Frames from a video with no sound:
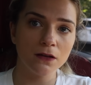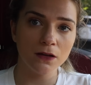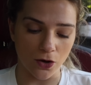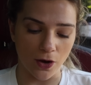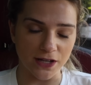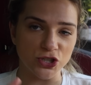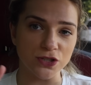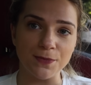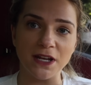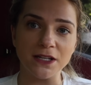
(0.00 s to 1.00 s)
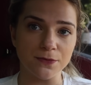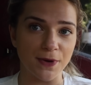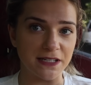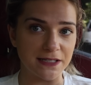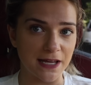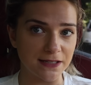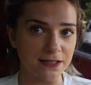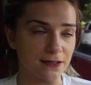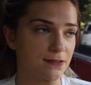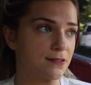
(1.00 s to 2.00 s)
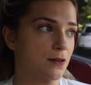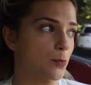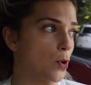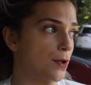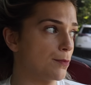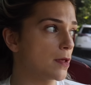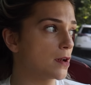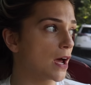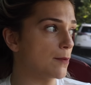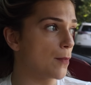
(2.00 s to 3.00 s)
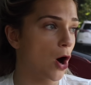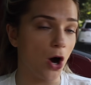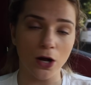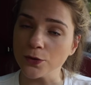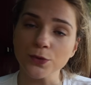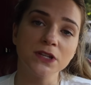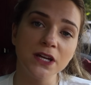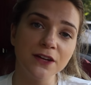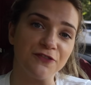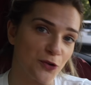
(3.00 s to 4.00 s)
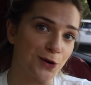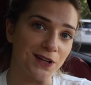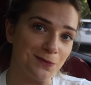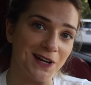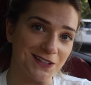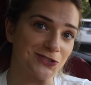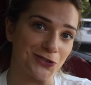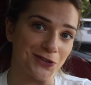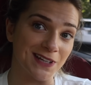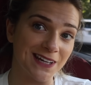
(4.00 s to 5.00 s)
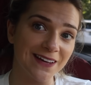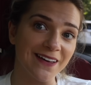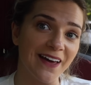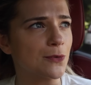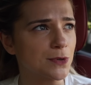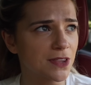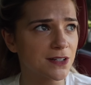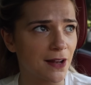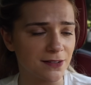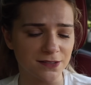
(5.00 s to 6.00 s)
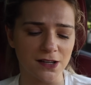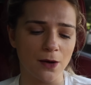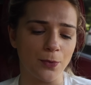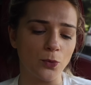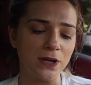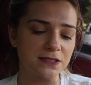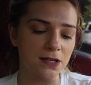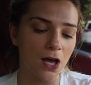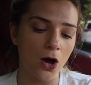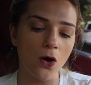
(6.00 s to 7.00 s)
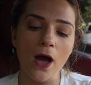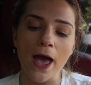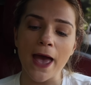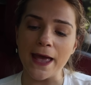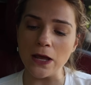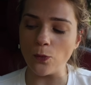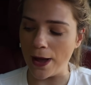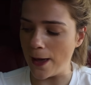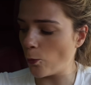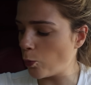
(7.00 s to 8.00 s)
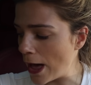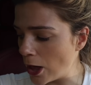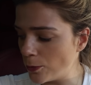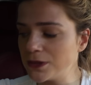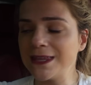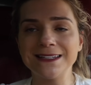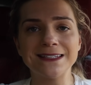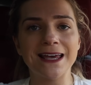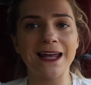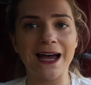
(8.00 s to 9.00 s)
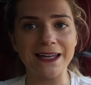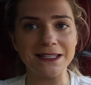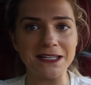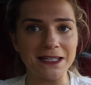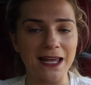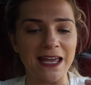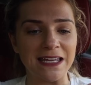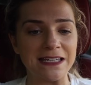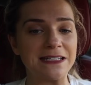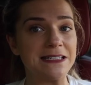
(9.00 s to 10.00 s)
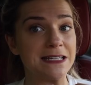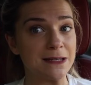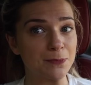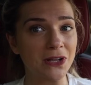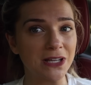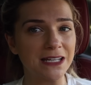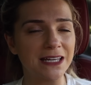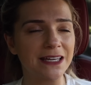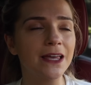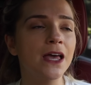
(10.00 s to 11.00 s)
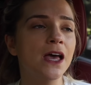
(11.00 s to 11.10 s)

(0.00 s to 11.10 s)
So I just made it to my dentist appointment. I'm awkwardly 40 minutes early. I went to the dentist a couple weeks ago. It went well, but they said I need a deep cleaning.